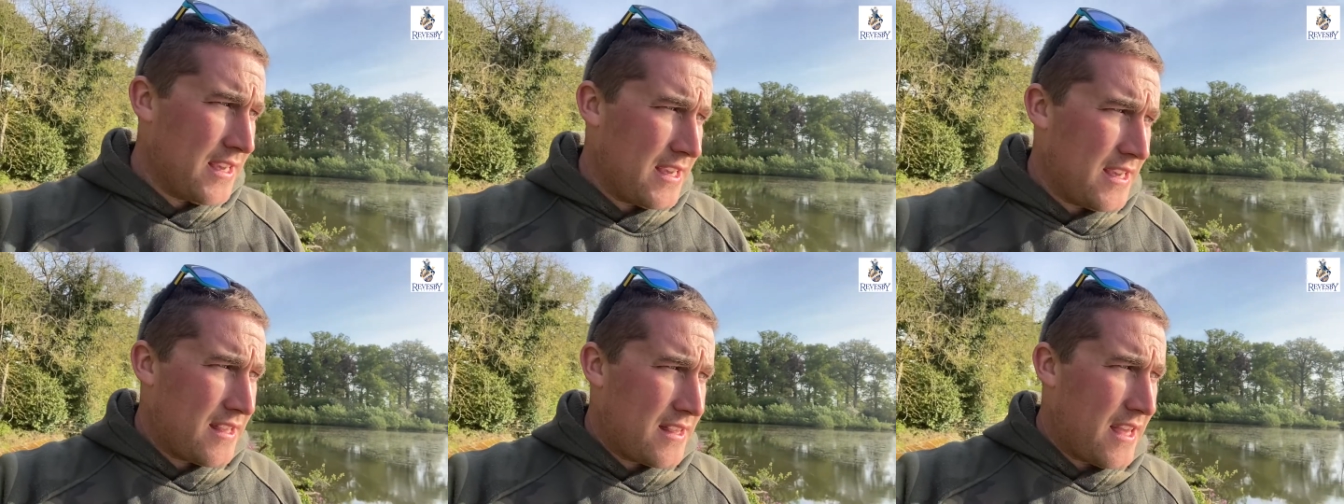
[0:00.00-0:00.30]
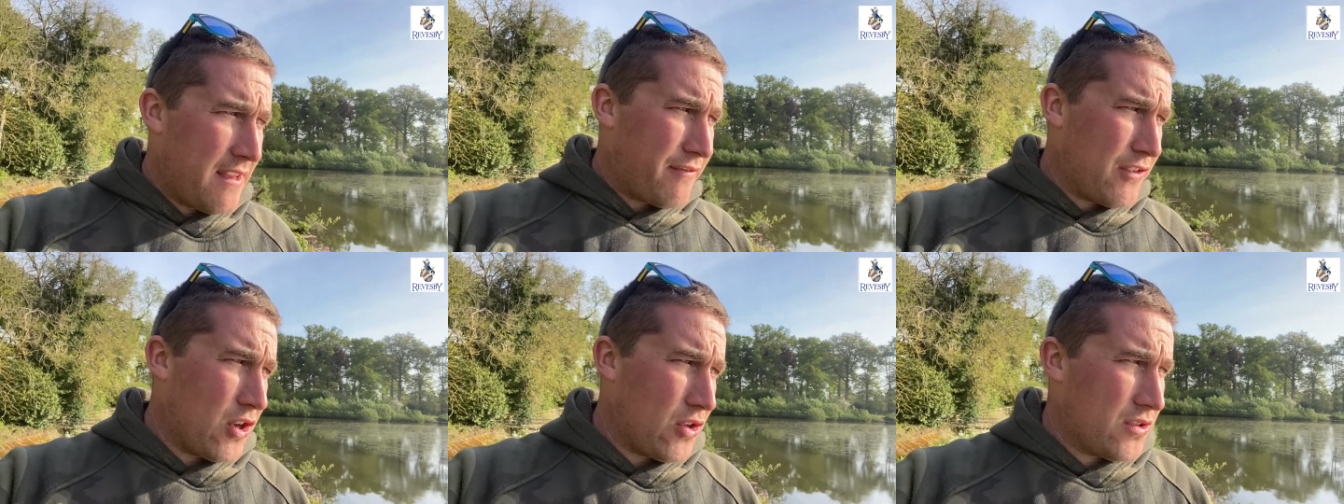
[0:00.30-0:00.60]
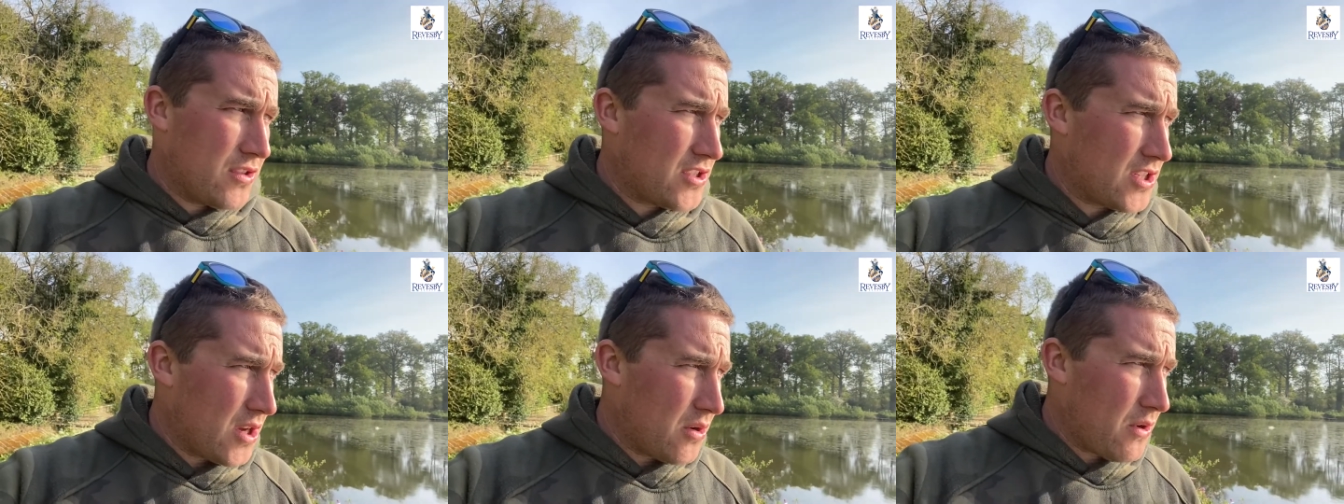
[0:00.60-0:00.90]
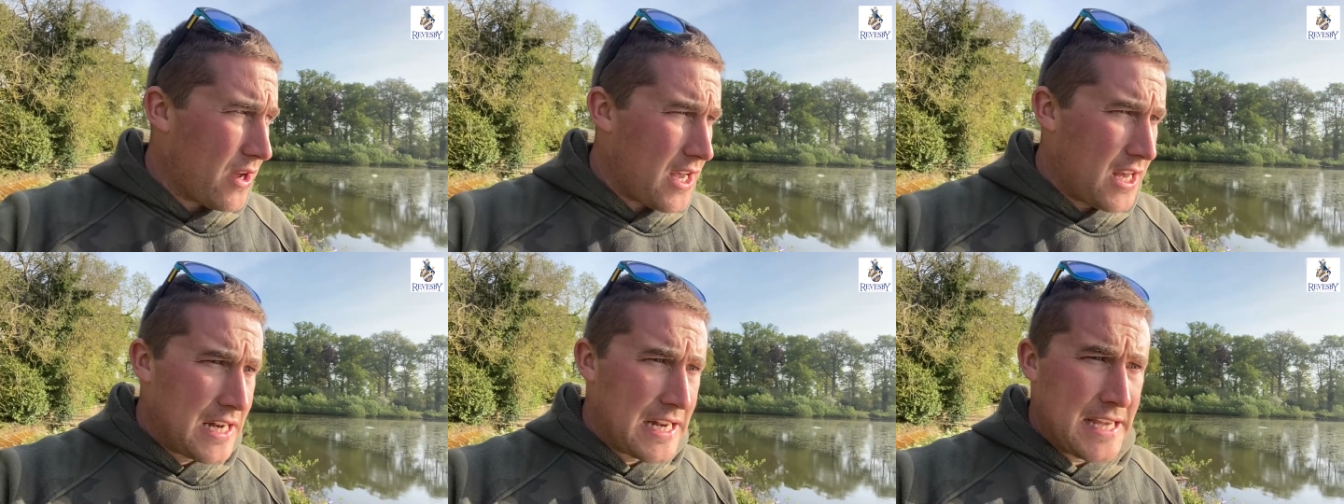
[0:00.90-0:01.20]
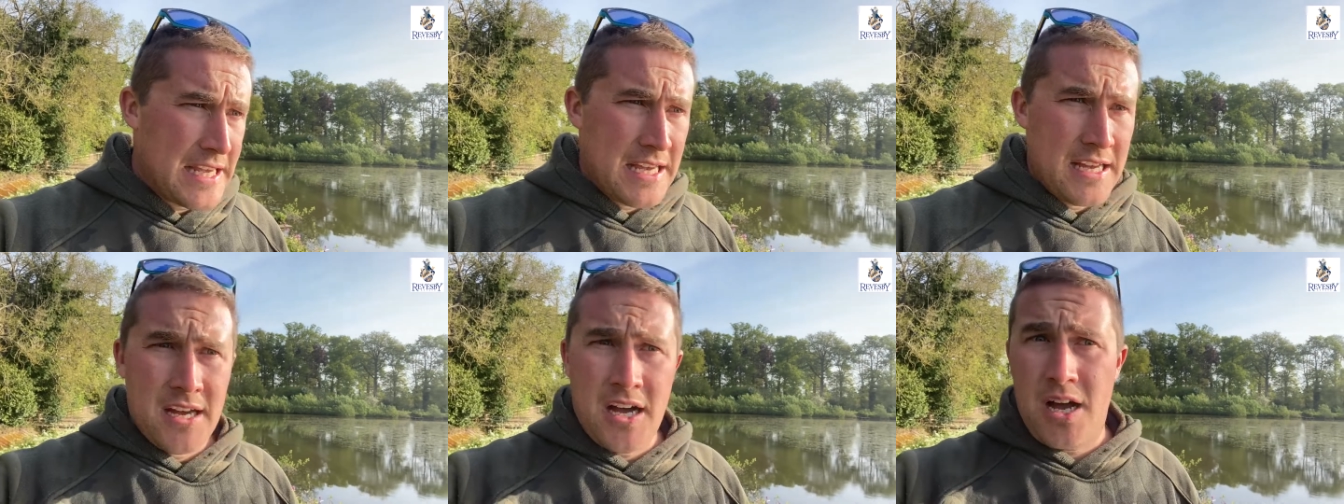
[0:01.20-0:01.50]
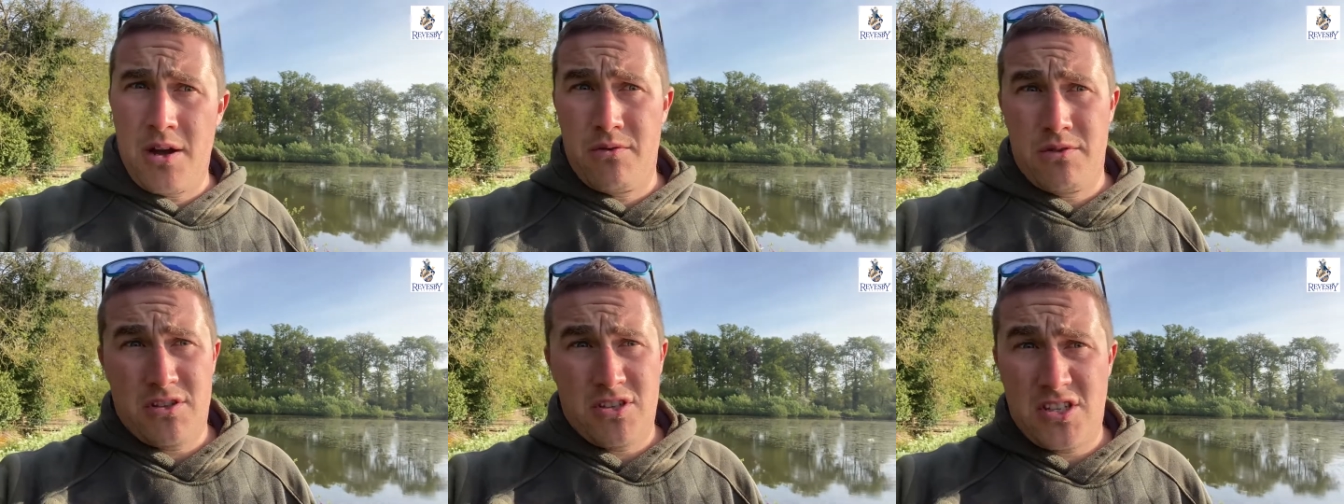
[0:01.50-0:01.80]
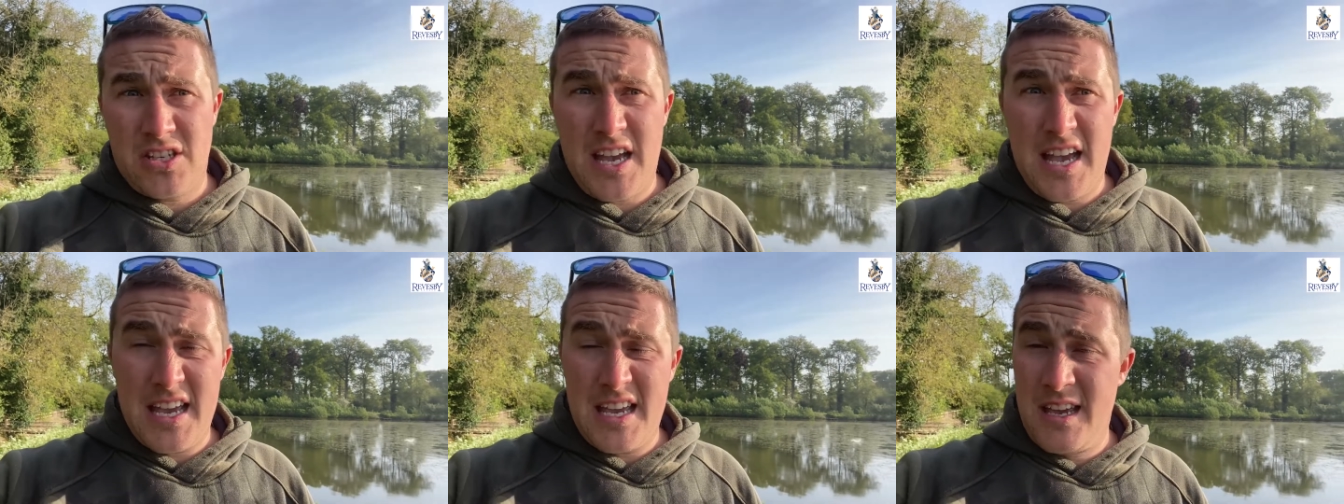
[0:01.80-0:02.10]
they've gone so early, I would
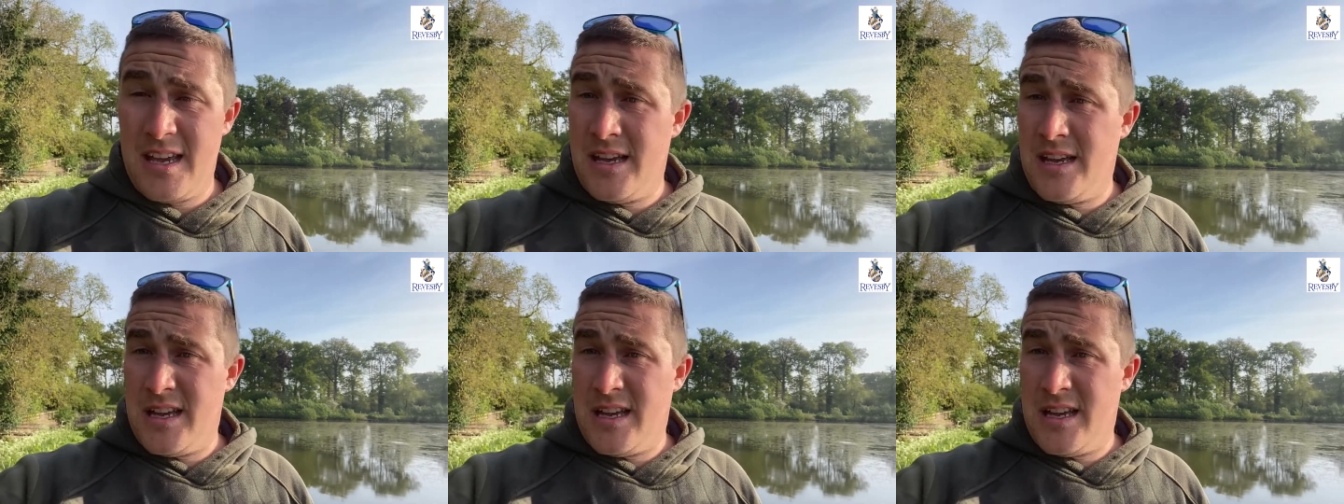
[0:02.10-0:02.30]
say.